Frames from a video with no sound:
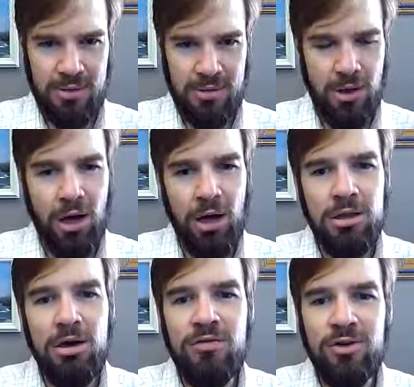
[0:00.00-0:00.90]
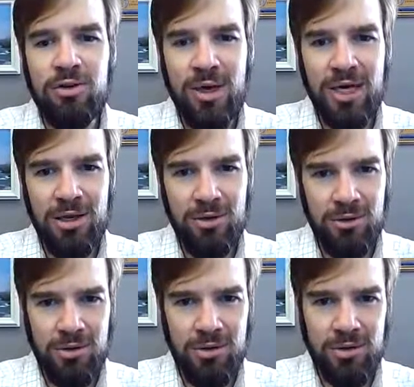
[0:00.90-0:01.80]
All over New
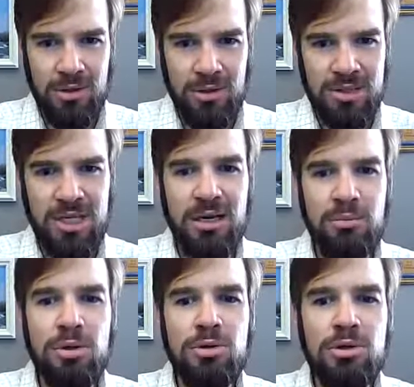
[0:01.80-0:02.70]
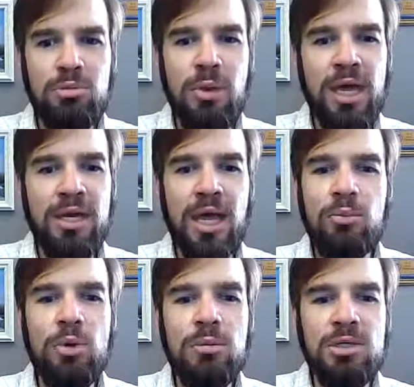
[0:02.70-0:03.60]
Mexico, sunburned men
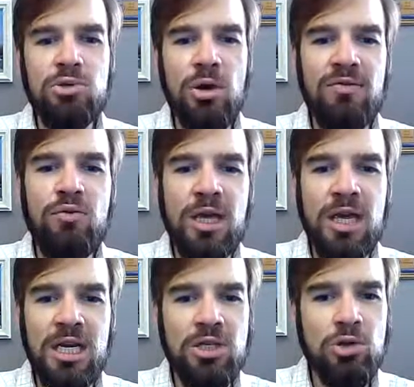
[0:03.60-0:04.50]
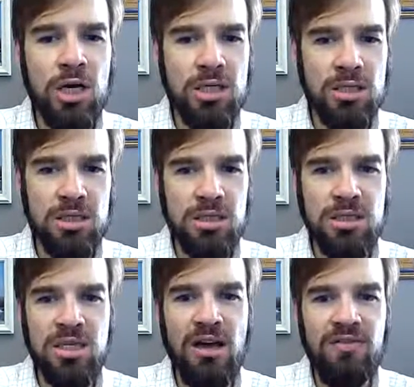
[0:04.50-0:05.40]
and women drive rickety trucks
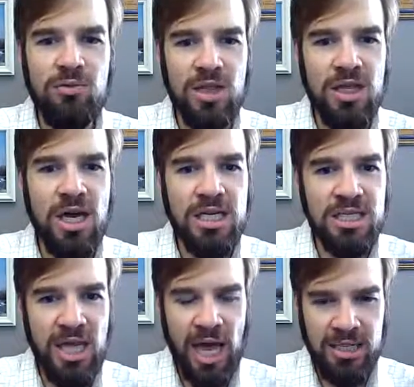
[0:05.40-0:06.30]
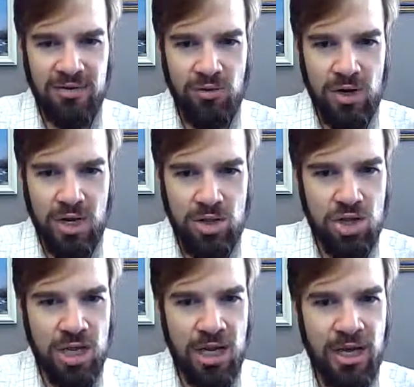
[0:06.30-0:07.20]
stuffed with gunny sacks of green
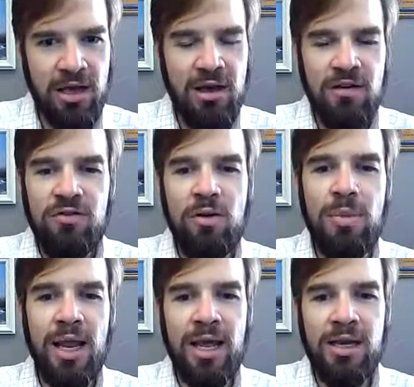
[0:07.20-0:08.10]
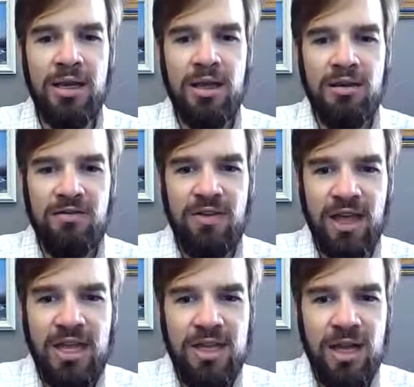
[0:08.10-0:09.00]
chile from Belén,
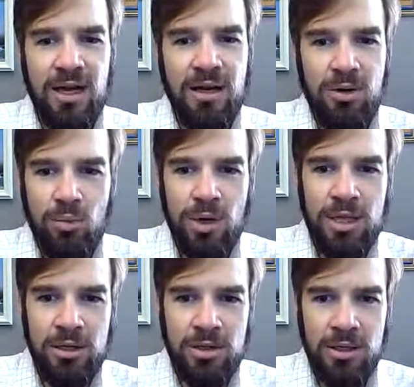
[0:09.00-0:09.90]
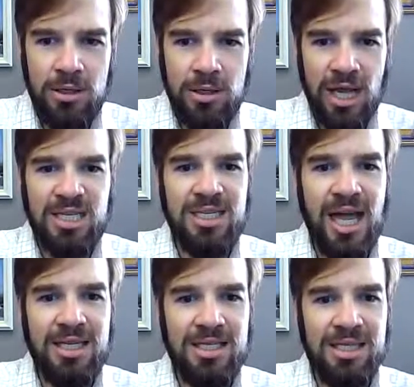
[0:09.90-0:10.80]
Veguita, Willard,
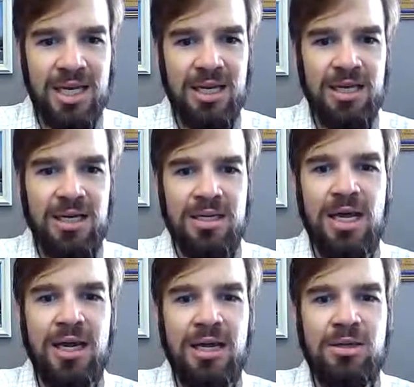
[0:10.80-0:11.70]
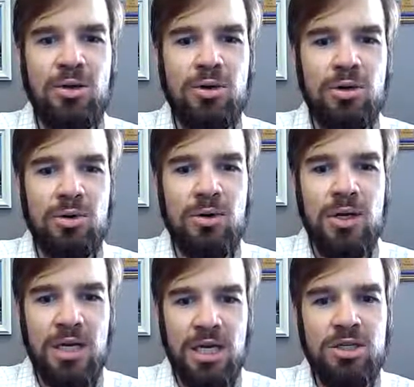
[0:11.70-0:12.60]
Estancia, San Antonio,
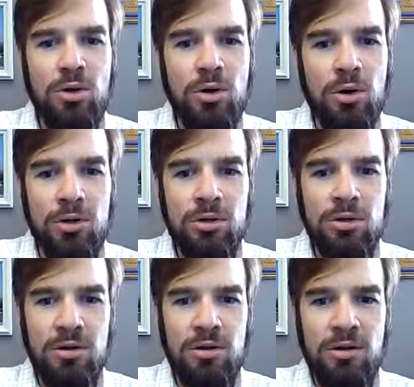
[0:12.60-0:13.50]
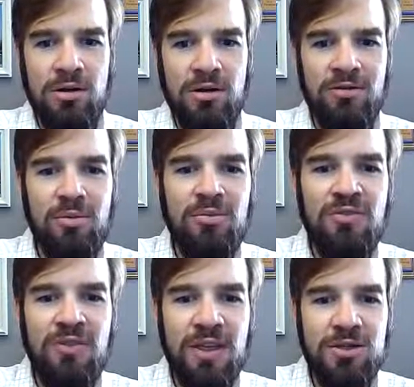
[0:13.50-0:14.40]
y Socorro. From
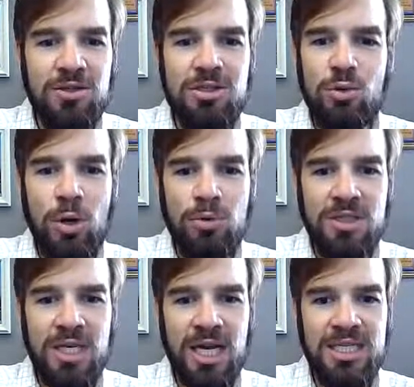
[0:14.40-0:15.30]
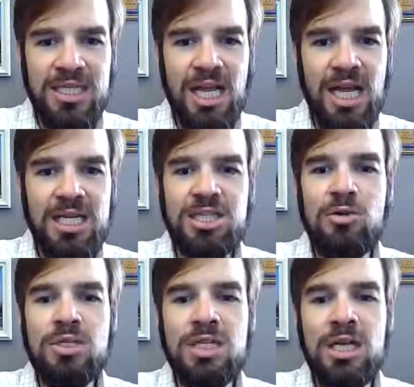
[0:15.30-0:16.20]
fields to roadside stands you
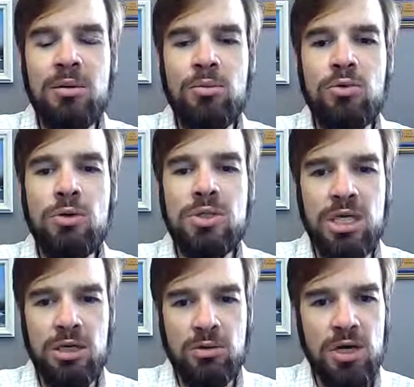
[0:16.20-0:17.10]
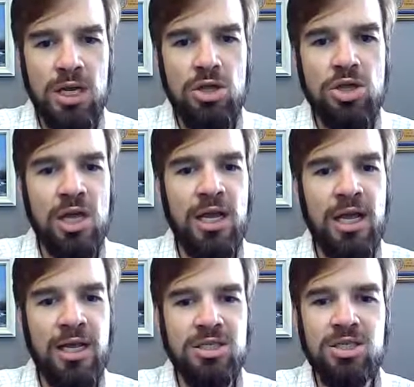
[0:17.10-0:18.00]
see them roasting green
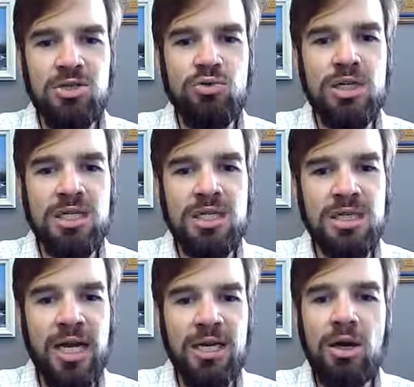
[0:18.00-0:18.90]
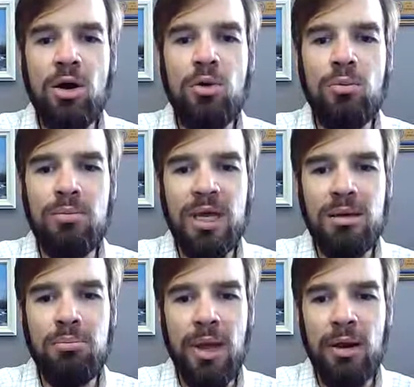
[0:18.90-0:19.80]
chile in screen-sided
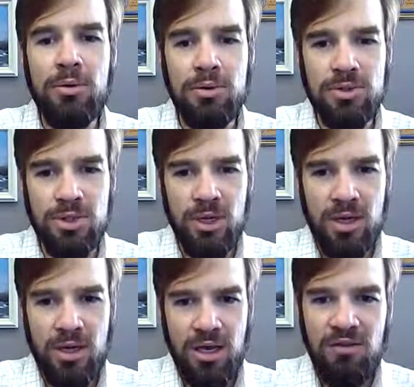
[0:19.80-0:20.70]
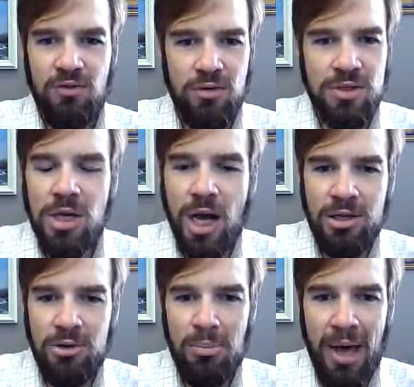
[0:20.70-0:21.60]
homemade barrels. And for
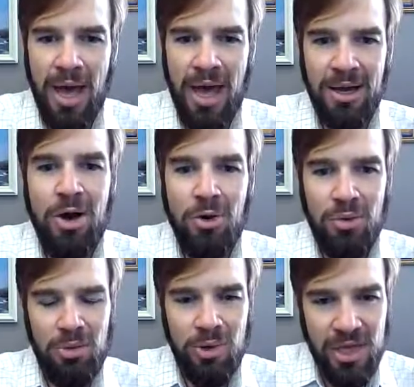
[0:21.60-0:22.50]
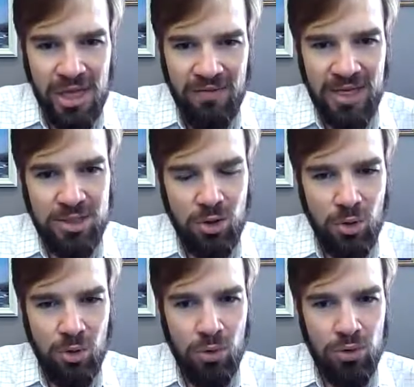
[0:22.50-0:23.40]
$1 a bag, we relive this
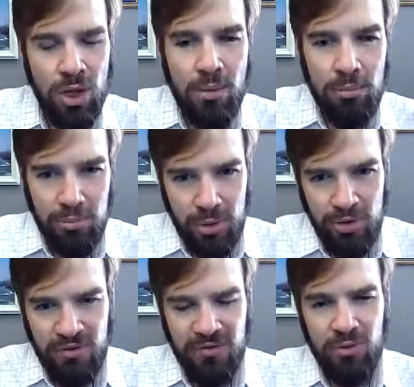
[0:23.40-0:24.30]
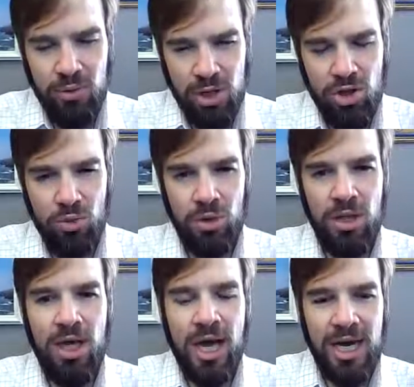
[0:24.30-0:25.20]
old, beautiful ritual
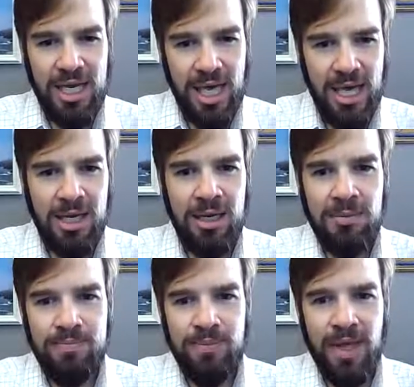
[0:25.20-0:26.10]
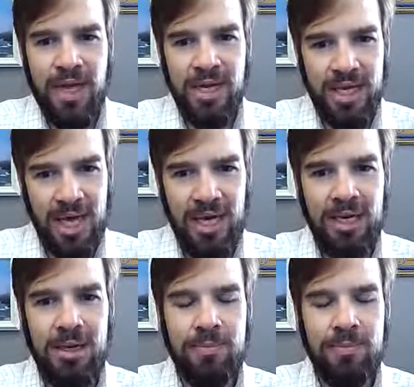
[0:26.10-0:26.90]
again and again.